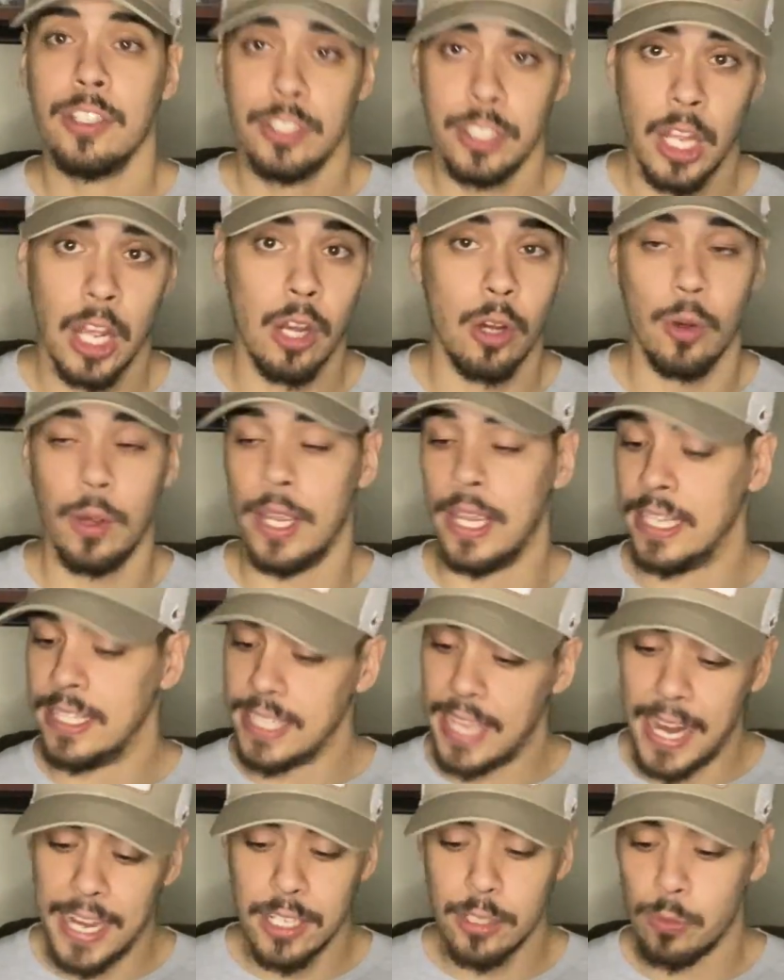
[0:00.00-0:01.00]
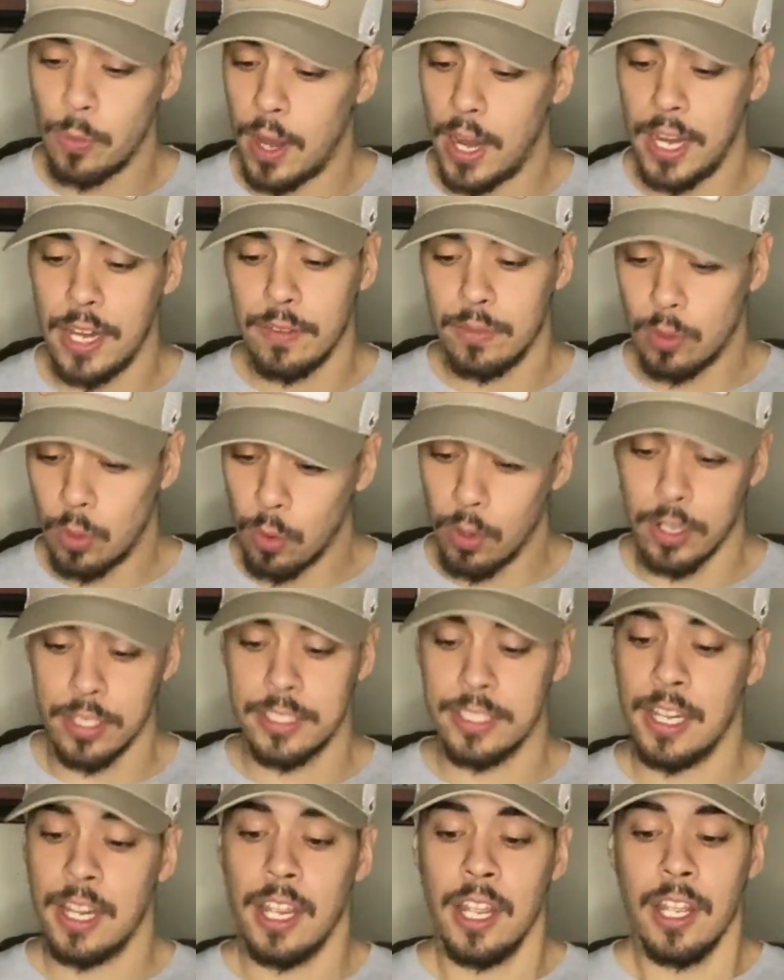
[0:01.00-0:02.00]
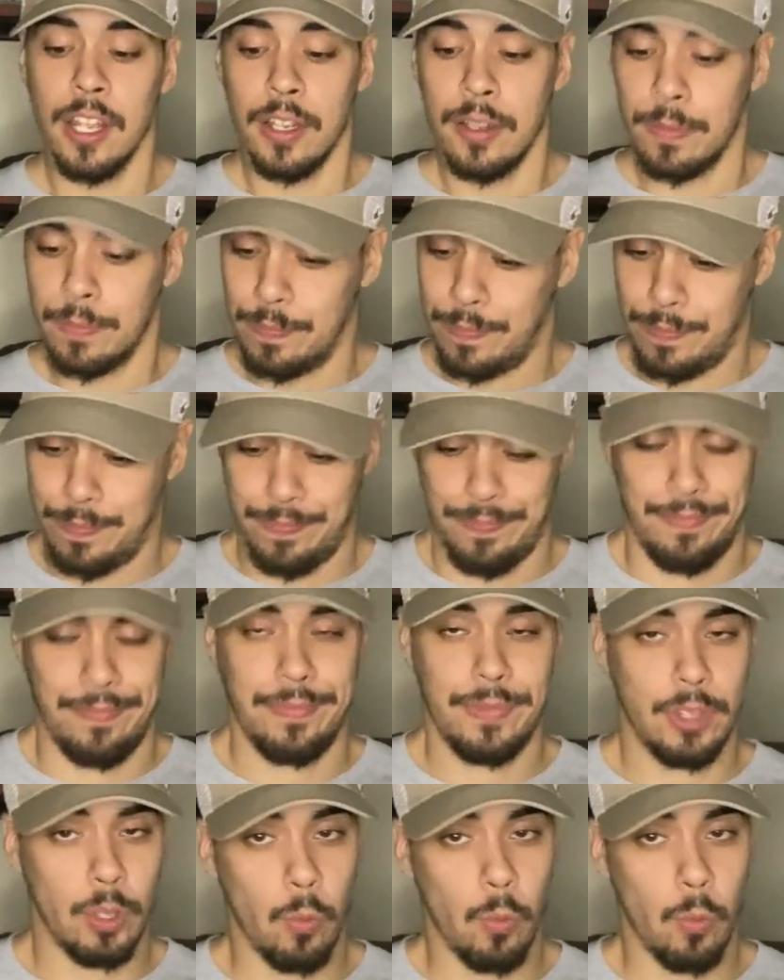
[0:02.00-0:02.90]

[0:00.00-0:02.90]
No. And that is why, of course, the